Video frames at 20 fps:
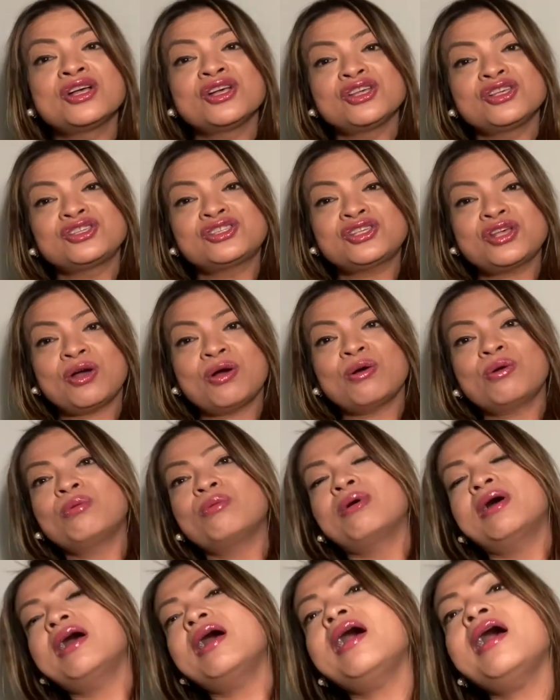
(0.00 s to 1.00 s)
So,
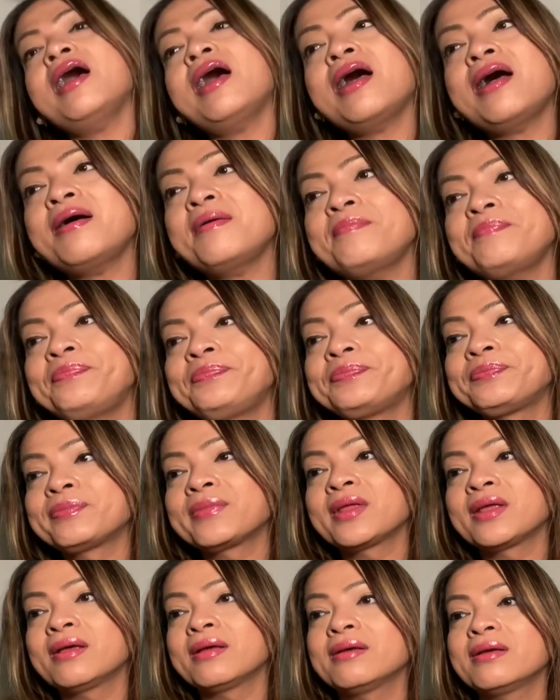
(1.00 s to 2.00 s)

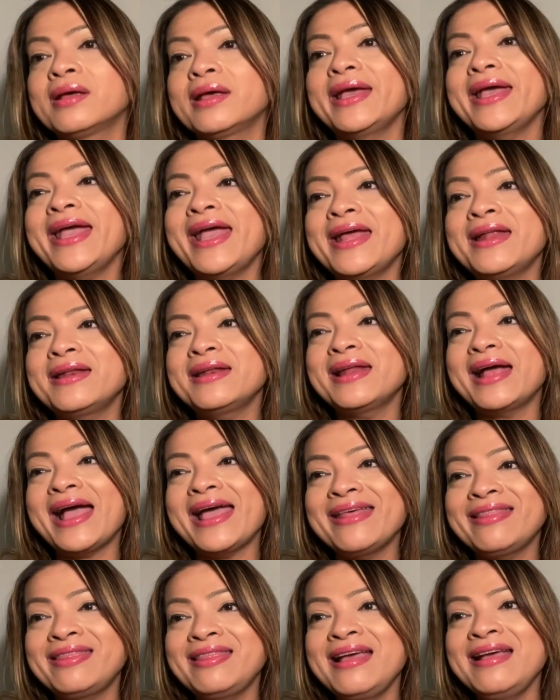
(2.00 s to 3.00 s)
and I
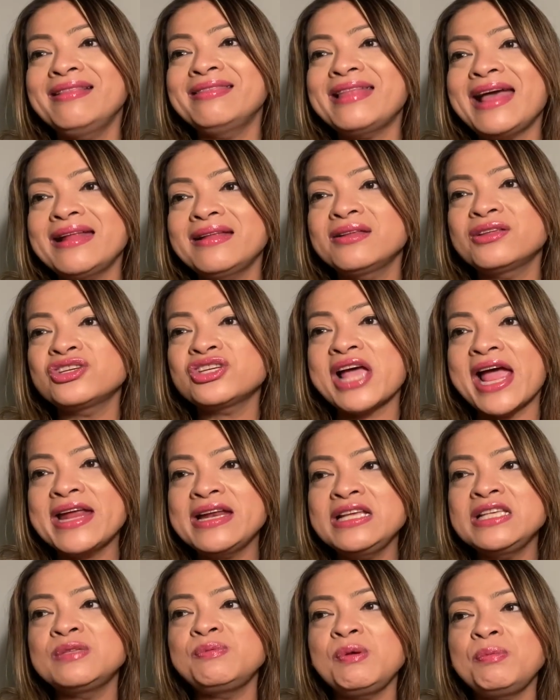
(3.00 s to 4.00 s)
think that
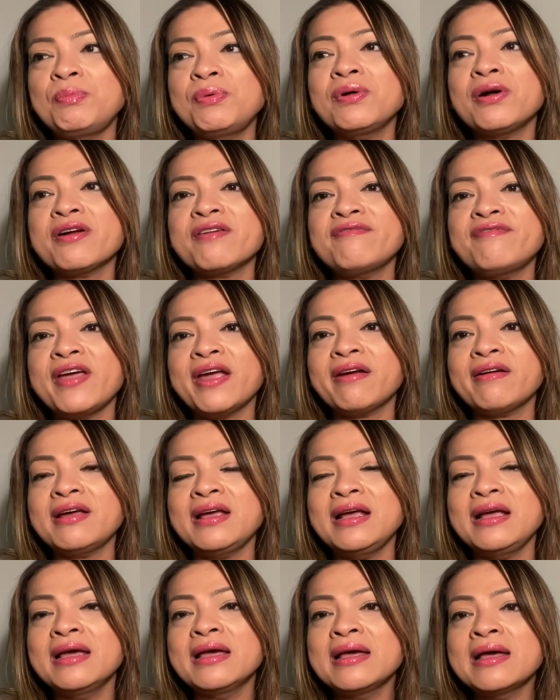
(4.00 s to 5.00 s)
Chinese people are
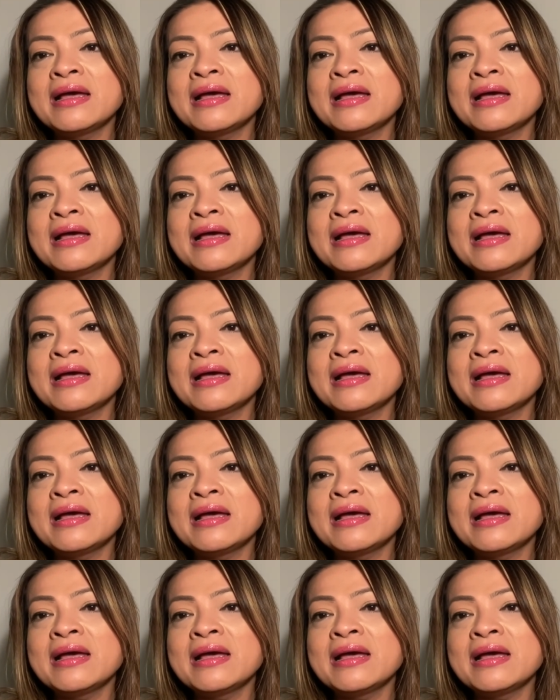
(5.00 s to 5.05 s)
very,